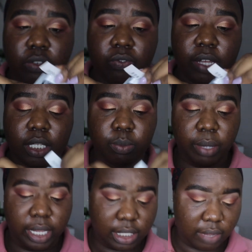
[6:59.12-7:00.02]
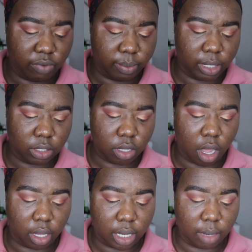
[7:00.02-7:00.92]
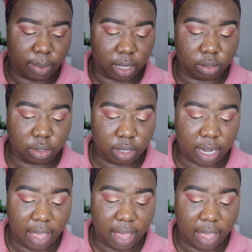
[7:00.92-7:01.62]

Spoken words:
face base that everybody's talking about. And I